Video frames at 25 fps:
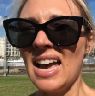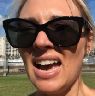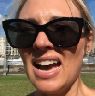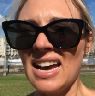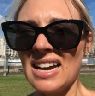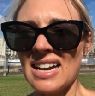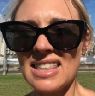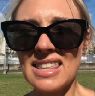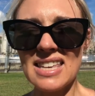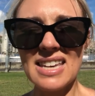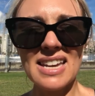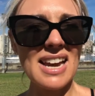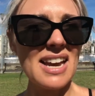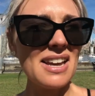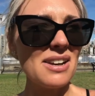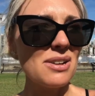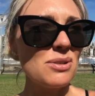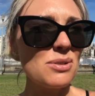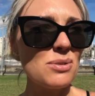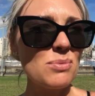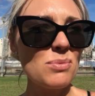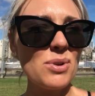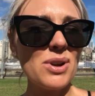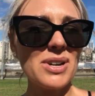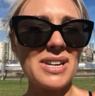And I think I had a
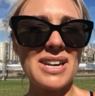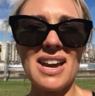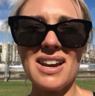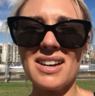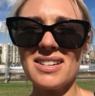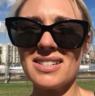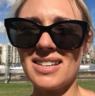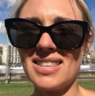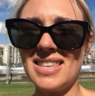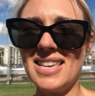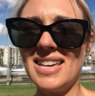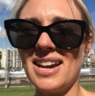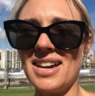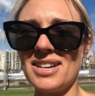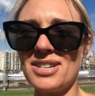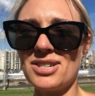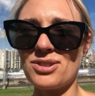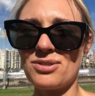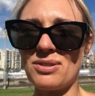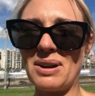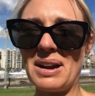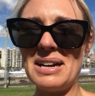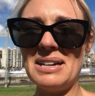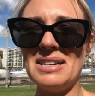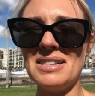good workout because I think I
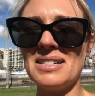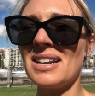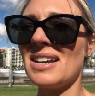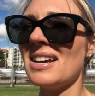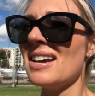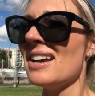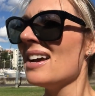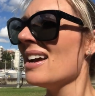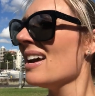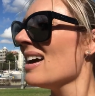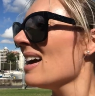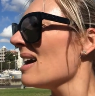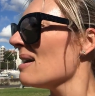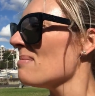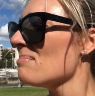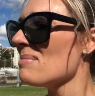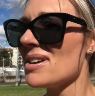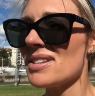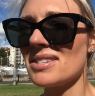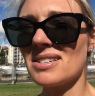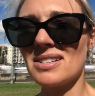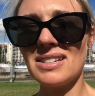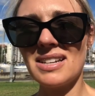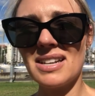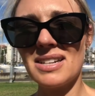strained a
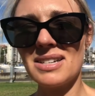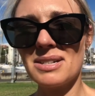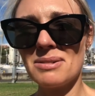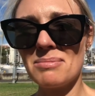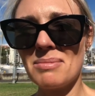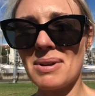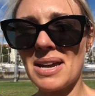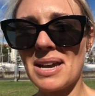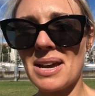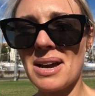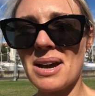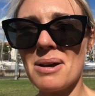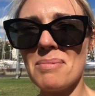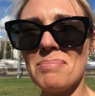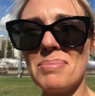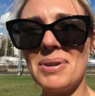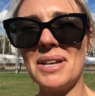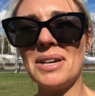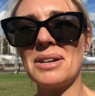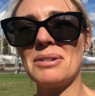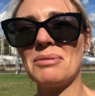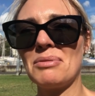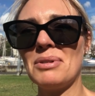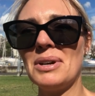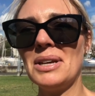muscle under my armpit.
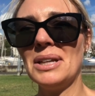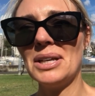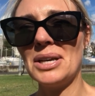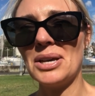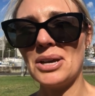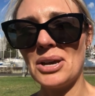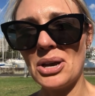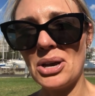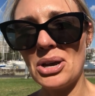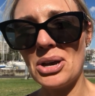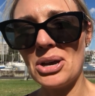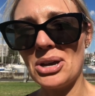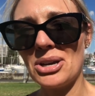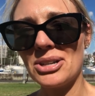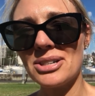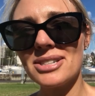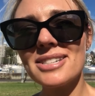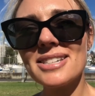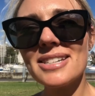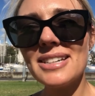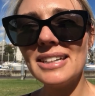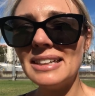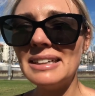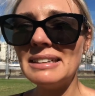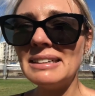It really hurts.
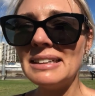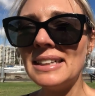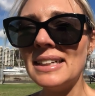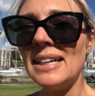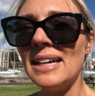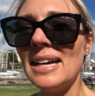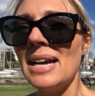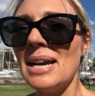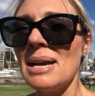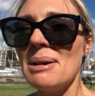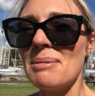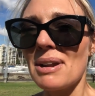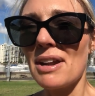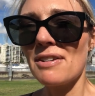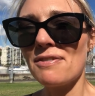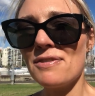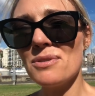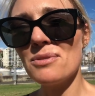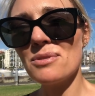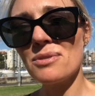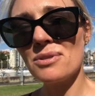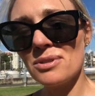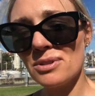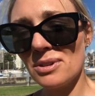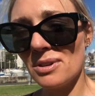But I
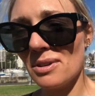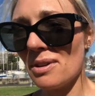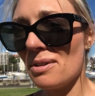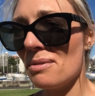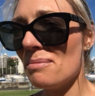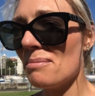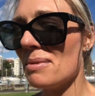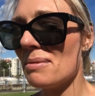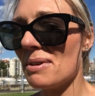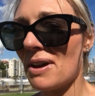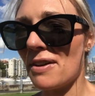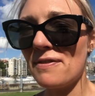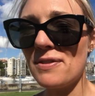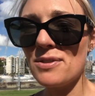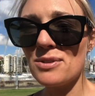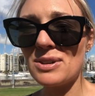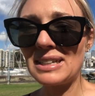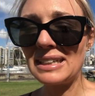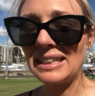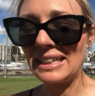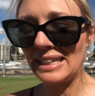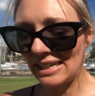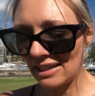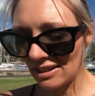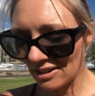feel good, I feel
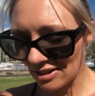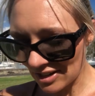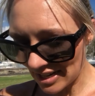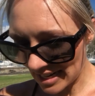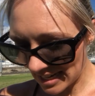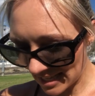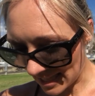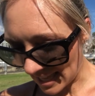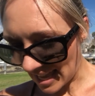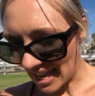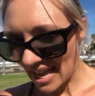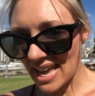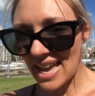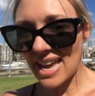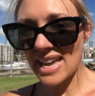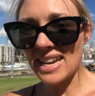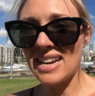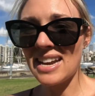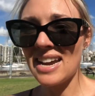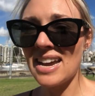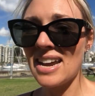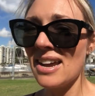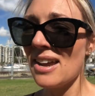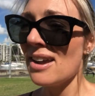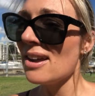clearer in the
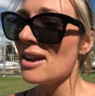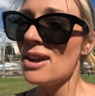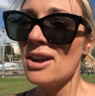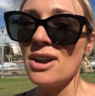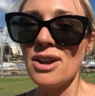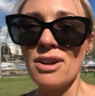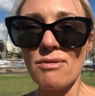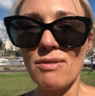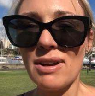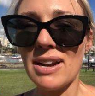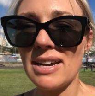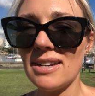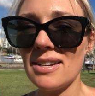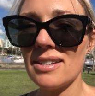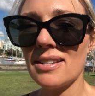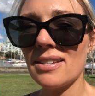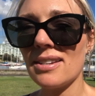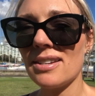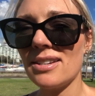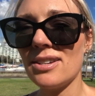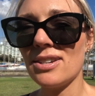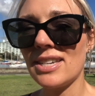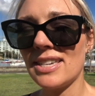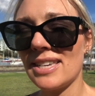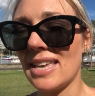head, ready just
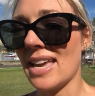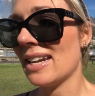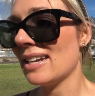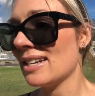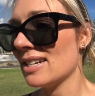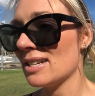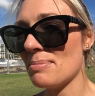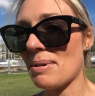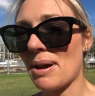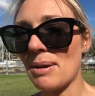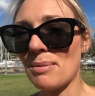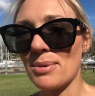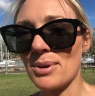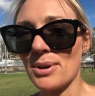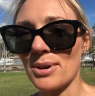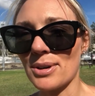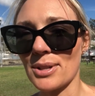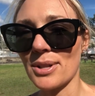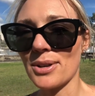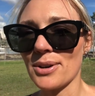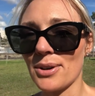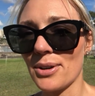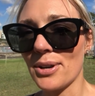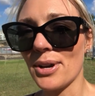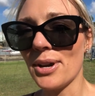to get into my
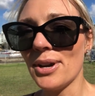workload.